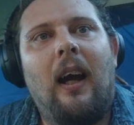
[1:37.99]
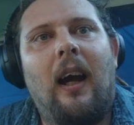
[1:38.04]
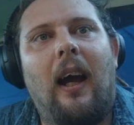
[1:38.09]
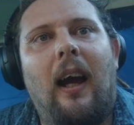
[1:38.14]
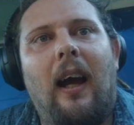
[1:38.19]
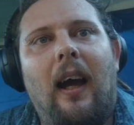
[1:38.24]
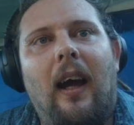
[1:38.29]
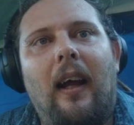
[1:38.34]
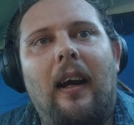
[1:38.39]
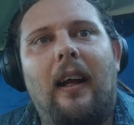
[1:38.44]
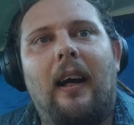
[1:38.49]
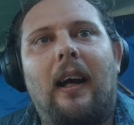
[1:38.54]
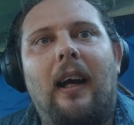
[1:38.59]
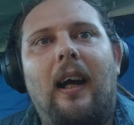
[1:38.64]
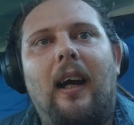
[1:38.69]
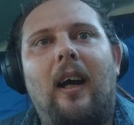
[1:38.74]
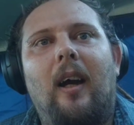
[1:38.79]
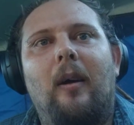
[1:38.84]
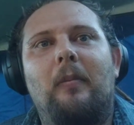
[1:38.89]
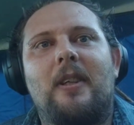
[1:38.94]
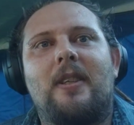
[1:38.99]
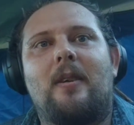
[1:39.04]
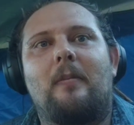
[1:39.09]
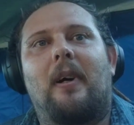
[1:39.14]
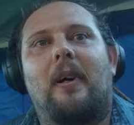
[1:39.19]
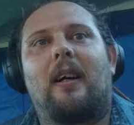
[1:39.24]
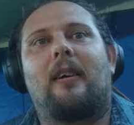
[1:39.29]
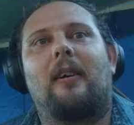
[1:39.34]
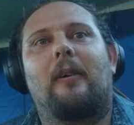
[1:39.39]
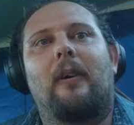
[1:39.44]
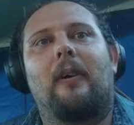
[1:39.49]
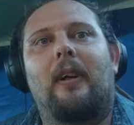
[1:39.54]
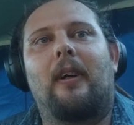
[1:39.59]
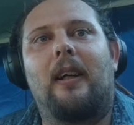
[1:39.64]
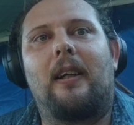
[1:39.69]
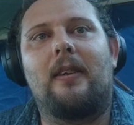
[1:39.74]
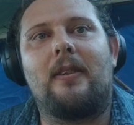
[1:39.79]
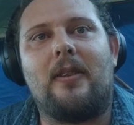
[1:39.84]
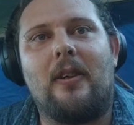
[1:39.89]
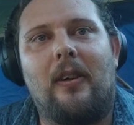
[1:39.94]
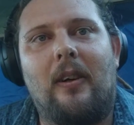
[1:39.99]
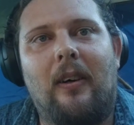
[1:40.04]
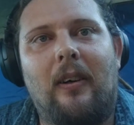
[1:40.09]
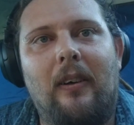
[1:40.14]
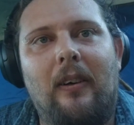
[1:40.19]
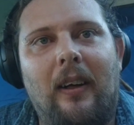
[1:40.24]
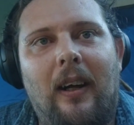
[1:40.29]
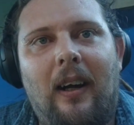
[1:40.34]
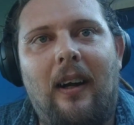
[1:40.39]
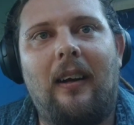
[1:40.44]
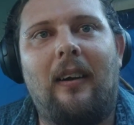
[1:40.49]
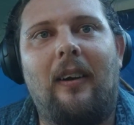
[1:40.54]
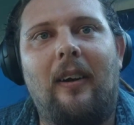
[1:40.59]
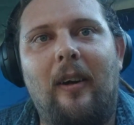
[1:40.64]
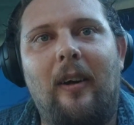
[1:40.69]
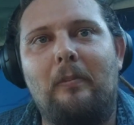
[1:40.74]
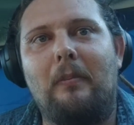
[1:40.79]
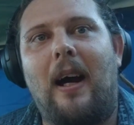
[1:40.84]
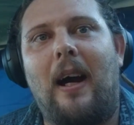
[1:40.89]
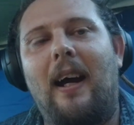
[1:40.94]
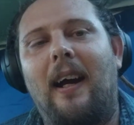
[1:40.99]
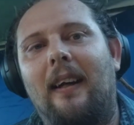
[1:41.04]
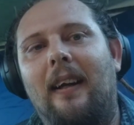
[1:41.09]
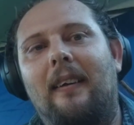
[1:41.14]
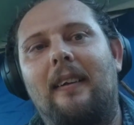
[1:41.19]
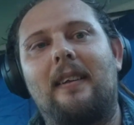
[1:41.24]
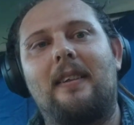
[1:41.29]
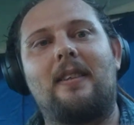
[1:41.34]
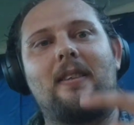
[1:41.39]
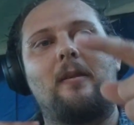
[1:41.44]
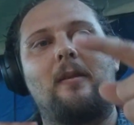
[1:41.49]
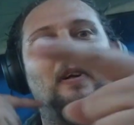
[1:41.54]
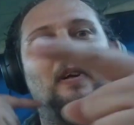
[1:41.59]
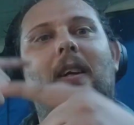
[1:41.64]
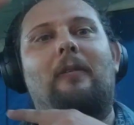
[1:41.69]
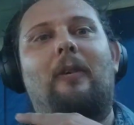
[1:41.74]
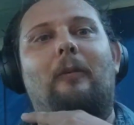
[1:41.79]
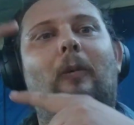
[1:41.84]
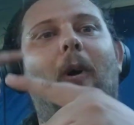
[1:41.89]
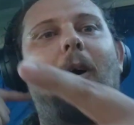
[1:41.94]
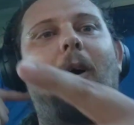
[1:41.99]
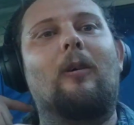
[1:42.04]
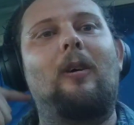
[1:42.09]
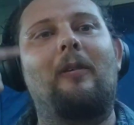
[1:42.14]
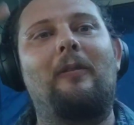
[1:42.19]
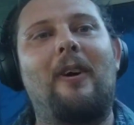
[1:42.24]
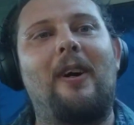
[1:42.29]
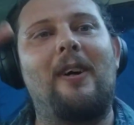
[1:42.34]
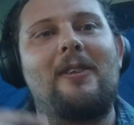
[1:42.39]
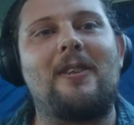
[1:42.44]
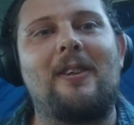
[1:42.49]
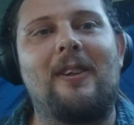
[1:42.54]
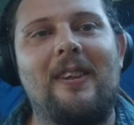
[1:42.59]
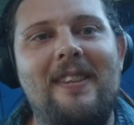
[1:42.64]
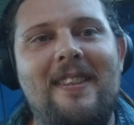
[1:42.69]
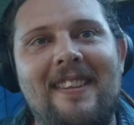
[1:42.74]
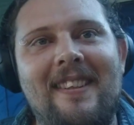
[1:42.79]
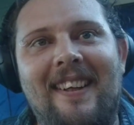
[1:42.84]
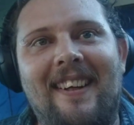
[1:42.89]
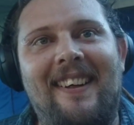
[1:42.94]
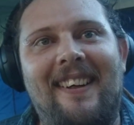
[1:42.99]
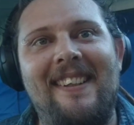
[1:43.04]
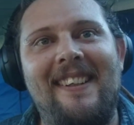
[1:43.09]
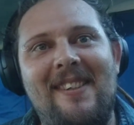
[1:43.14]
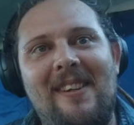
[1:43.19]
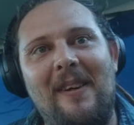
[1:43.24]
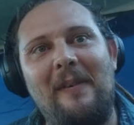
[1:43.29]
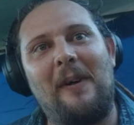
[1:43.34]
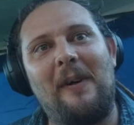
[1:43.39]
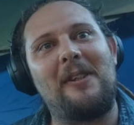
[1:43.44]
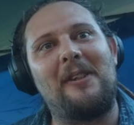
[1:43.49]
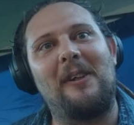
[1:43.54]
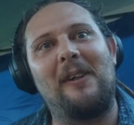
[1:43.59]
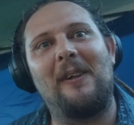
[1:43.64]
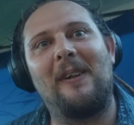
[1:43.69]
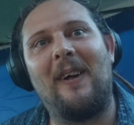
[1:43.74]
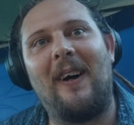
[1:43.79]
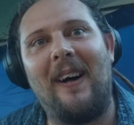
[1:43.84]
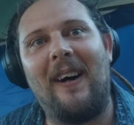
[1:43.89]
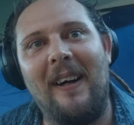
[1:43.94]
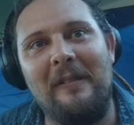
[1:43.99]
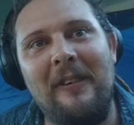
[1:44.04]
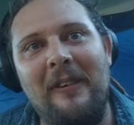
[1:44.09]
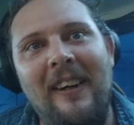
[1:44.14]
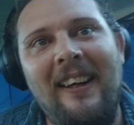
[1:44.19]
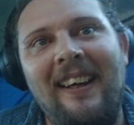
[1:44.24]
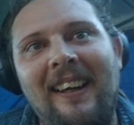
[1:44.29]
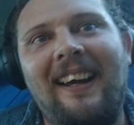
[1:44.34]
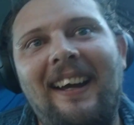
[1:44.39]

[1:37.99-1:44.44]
And Mr. Buccarini is on. Hello, mate. This is a bit of a role reversal, isn't it? I usually watch you live.